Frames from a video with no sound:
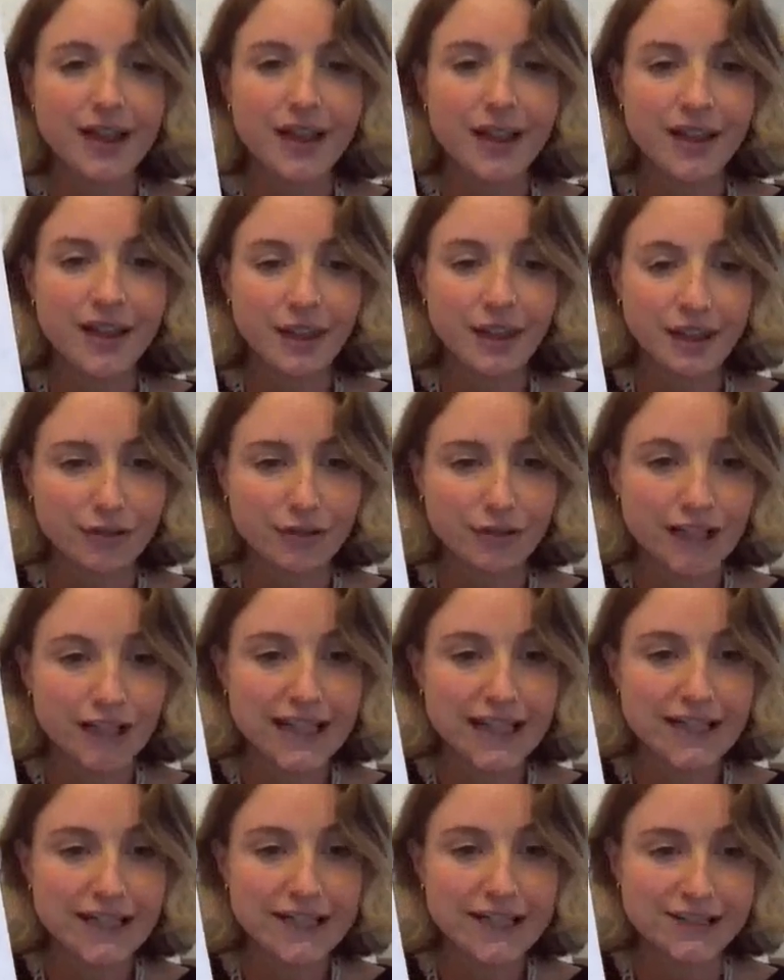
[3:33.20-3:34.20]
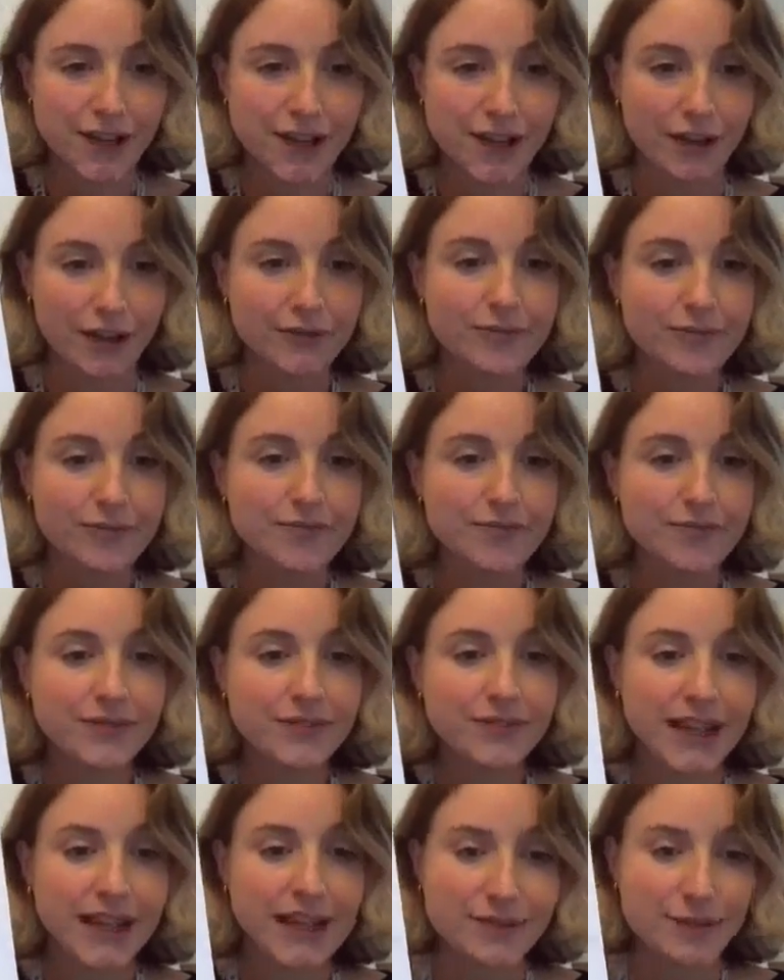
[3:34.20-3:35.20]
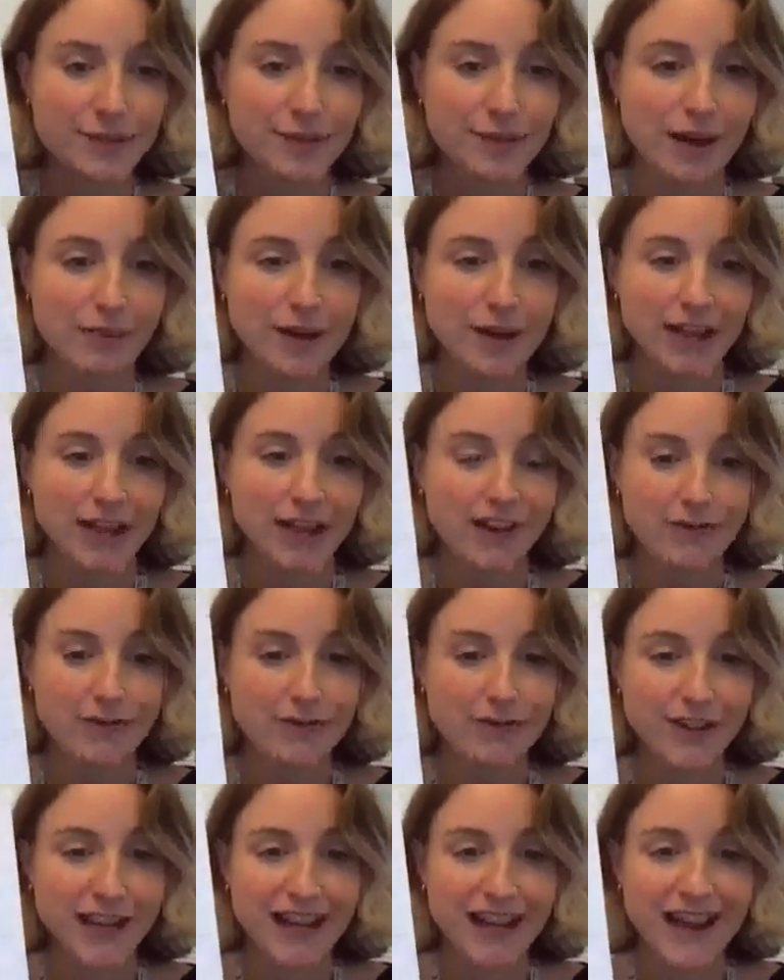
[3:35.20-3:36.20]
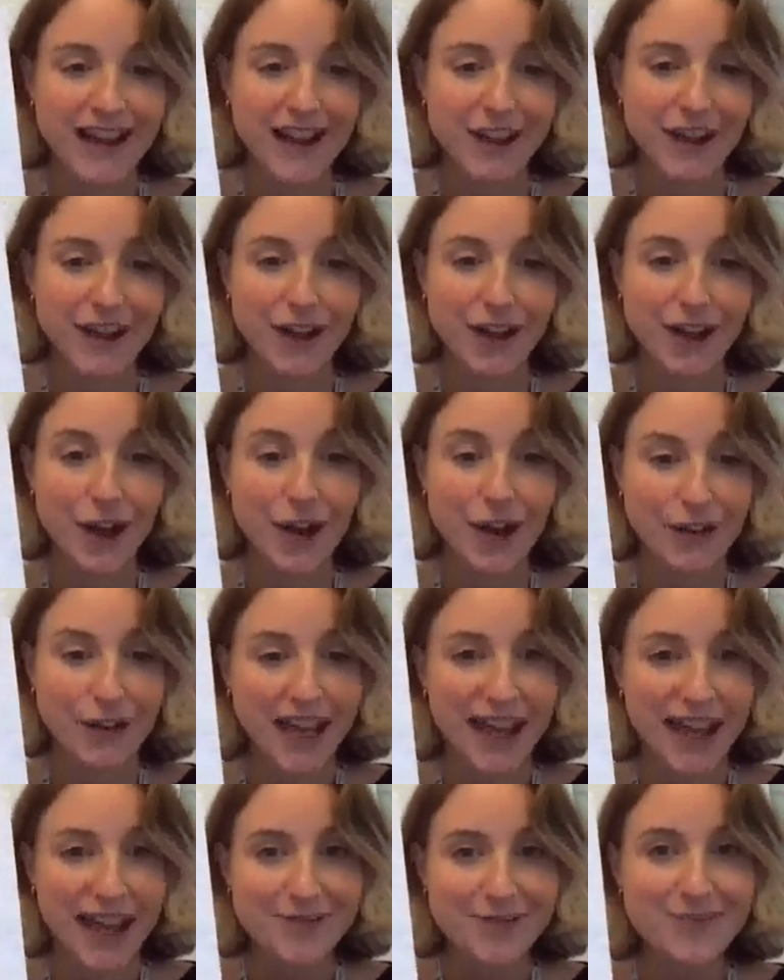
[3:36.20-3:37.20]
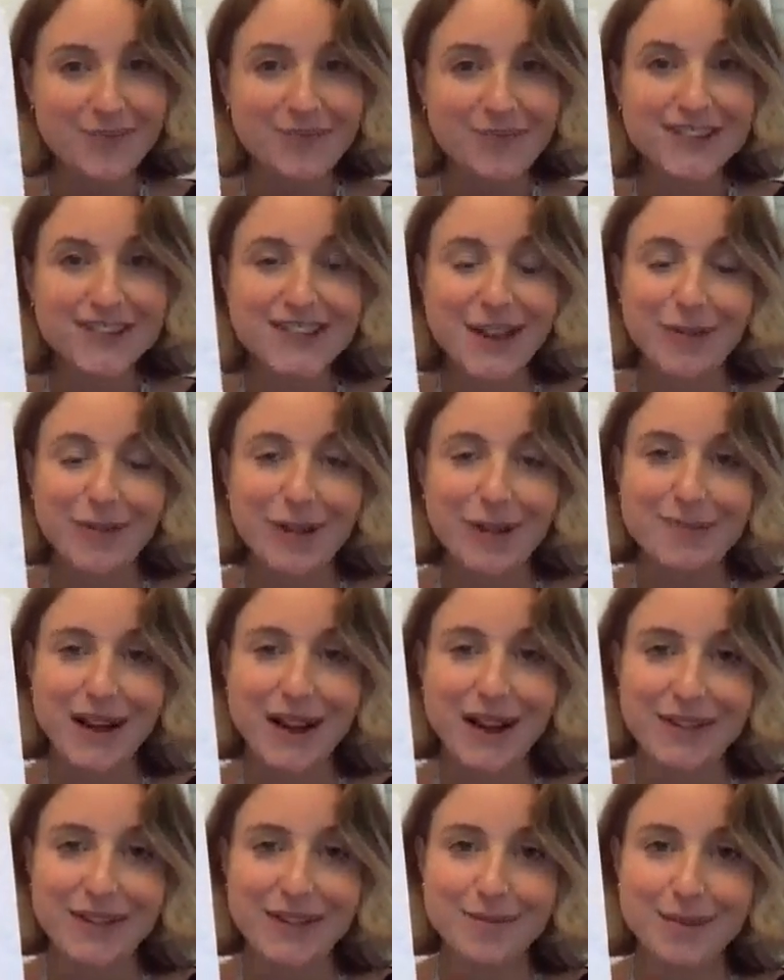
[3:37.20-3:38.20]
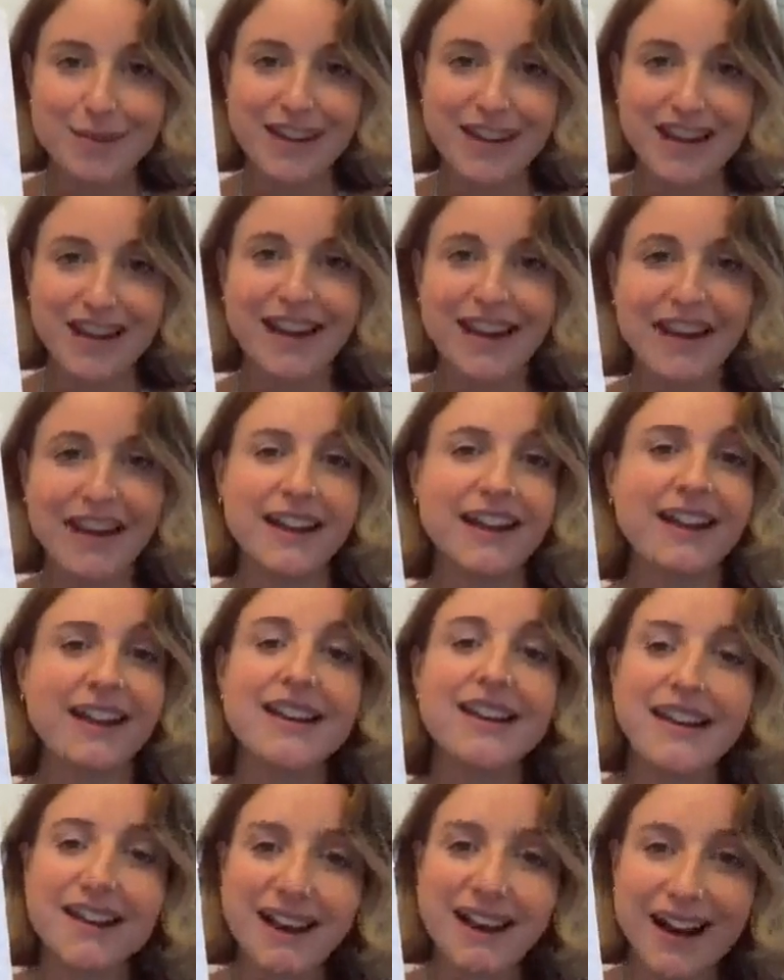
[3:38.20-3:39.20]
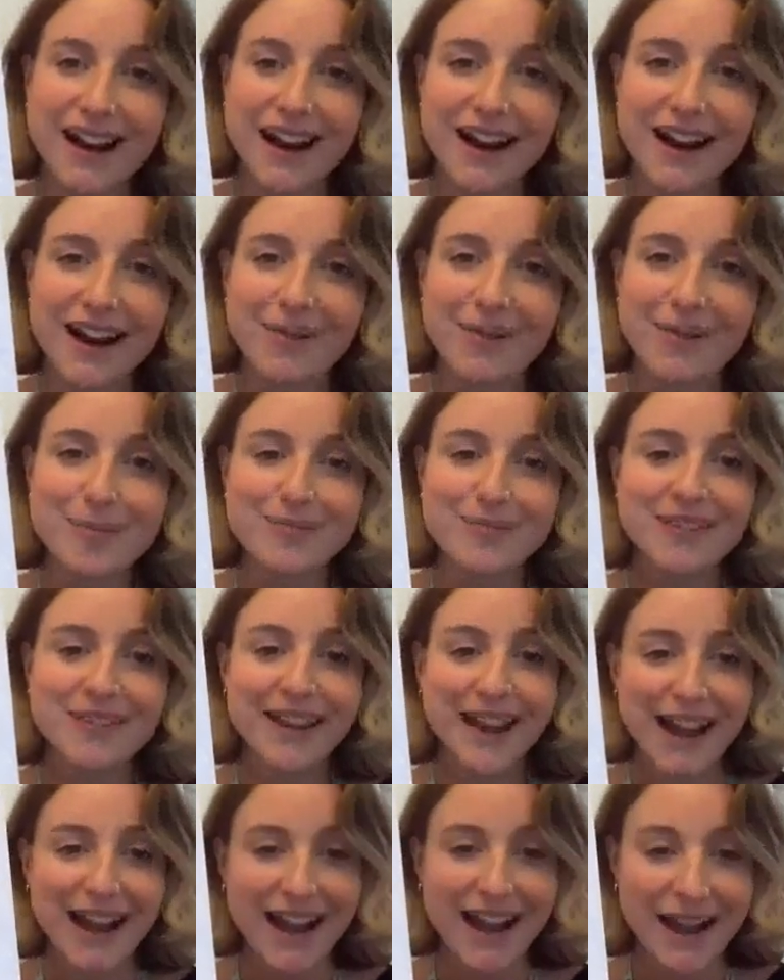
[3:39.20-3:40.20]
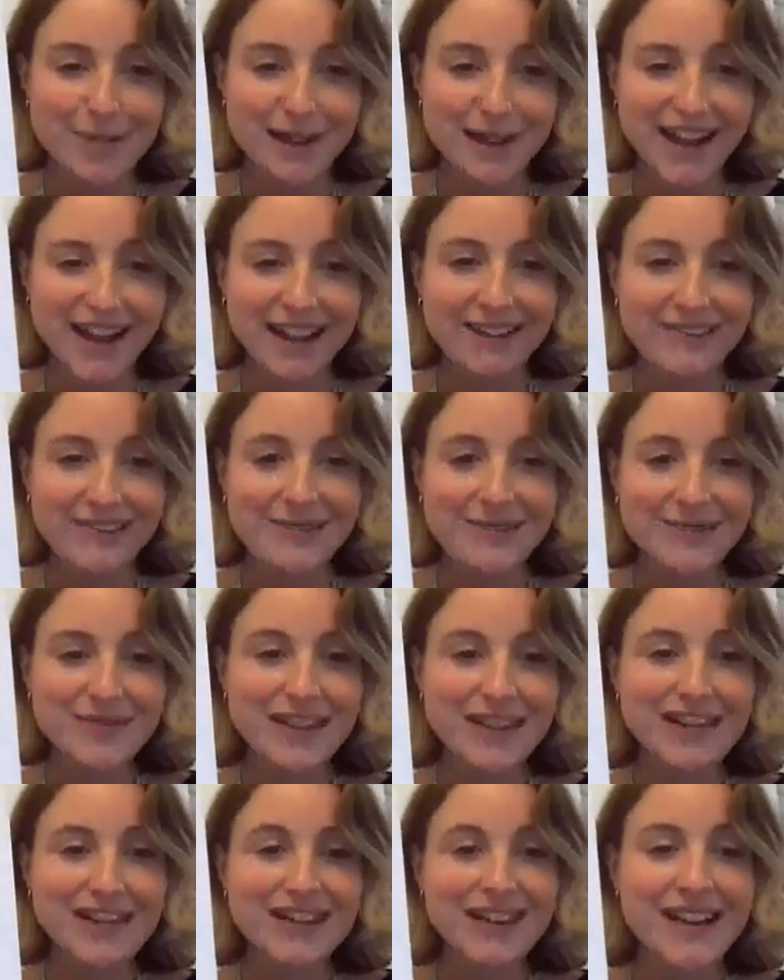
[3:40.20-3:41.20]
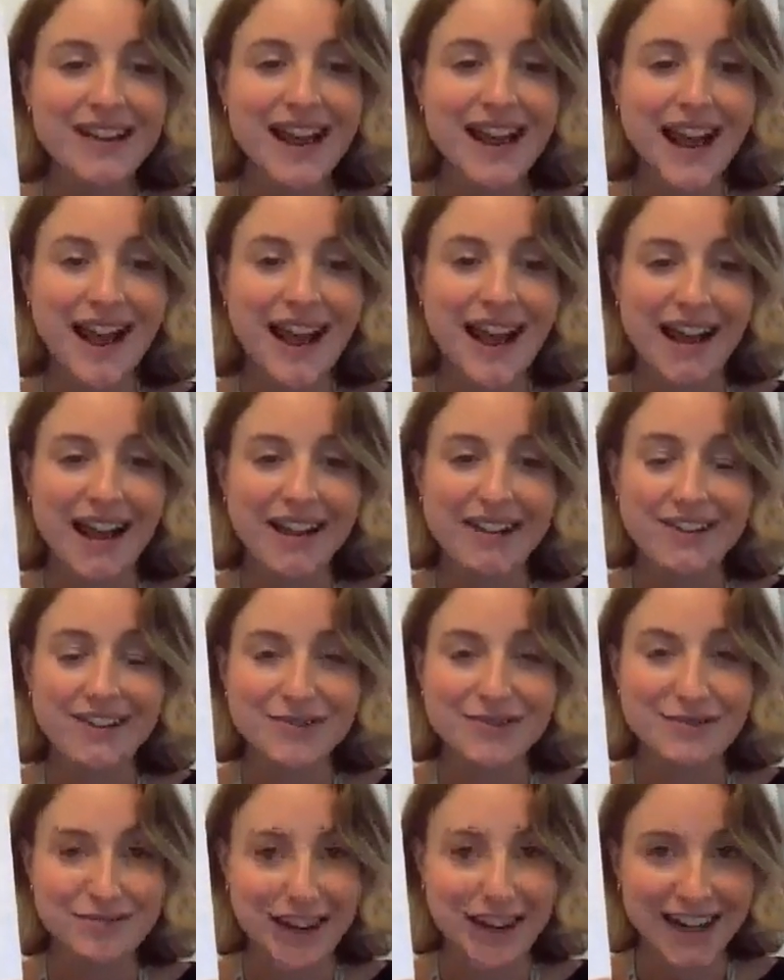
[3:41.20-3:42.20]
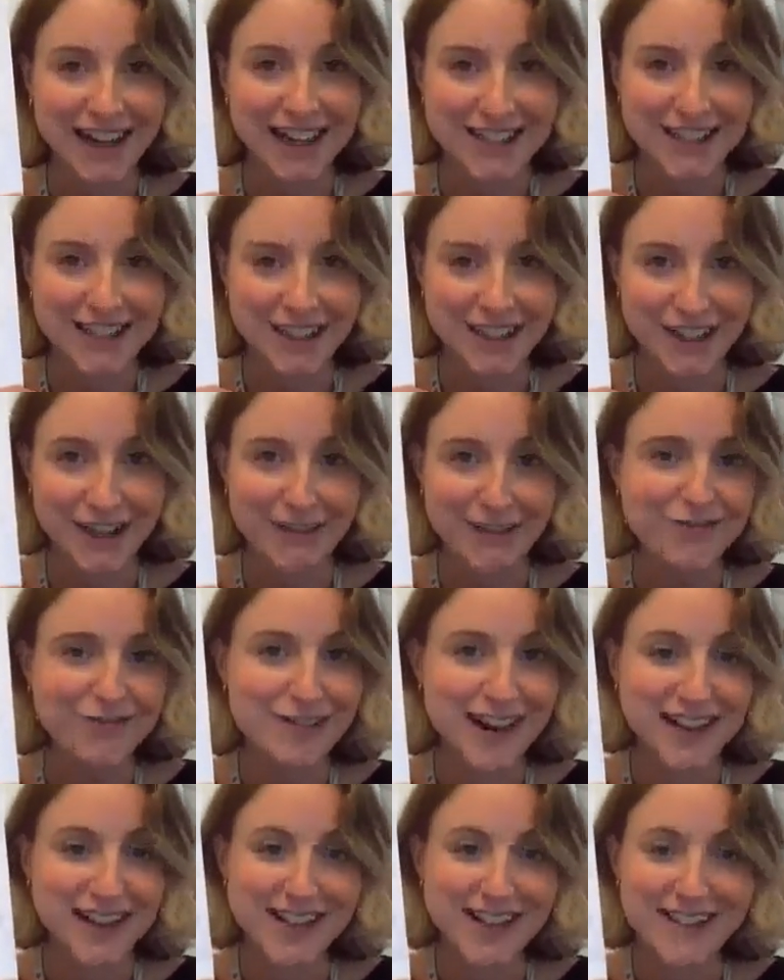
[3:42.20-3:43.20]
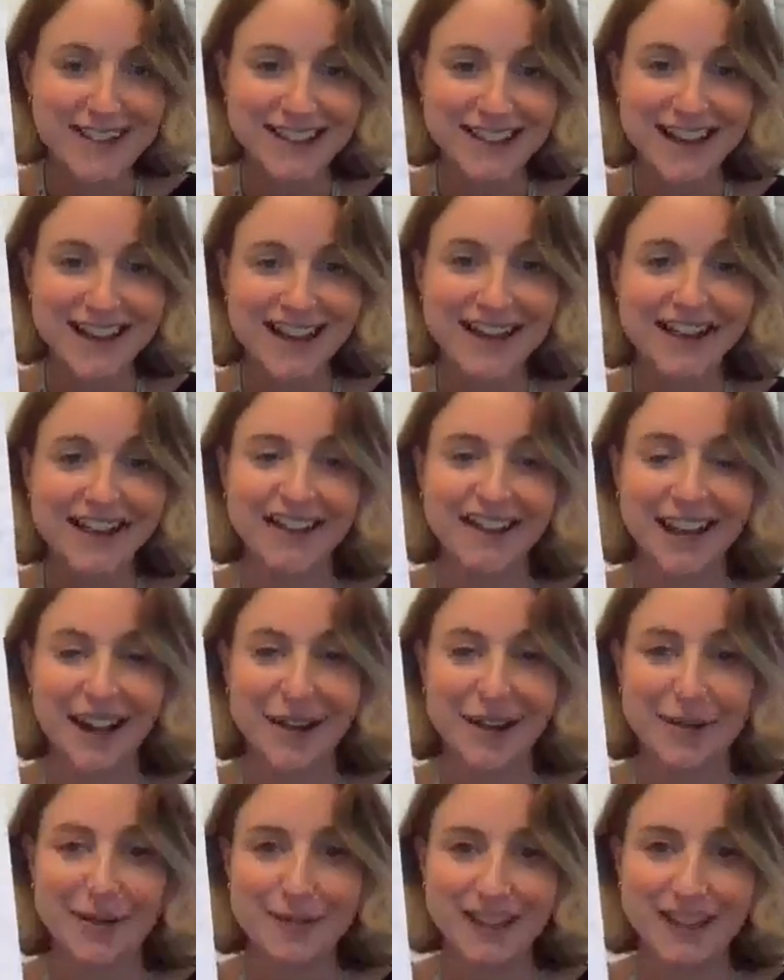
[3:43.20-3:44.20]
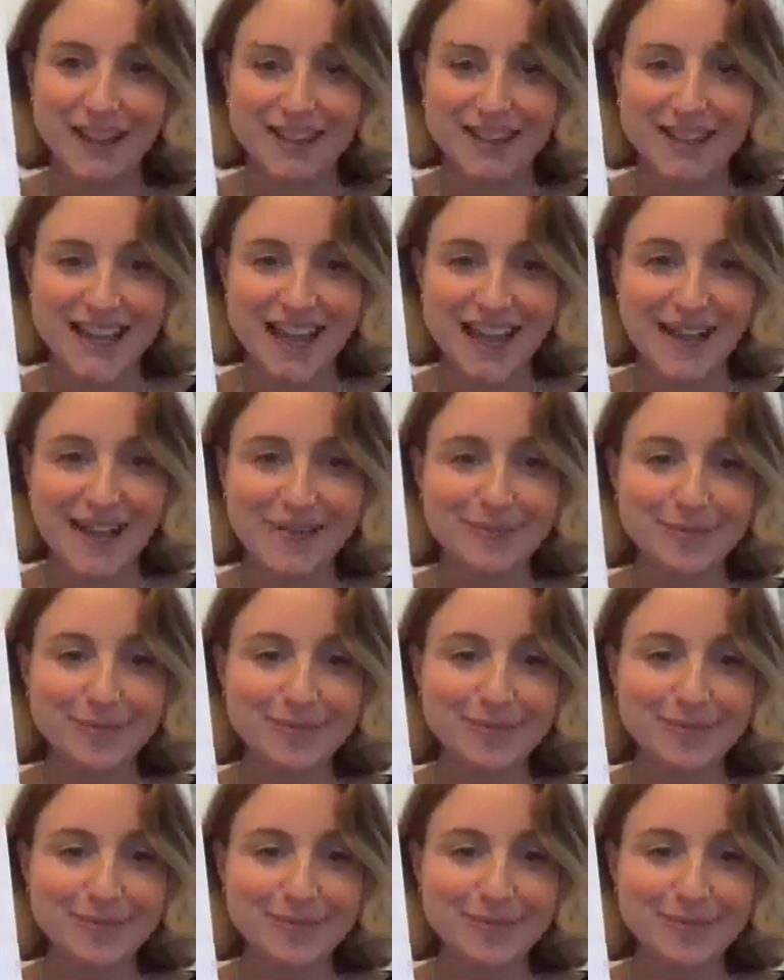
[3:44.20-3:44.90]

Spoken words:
The green zone is when we are feeling okay. So we might be feeling calm, happy, and ready to go, ready to learn and get on with our day.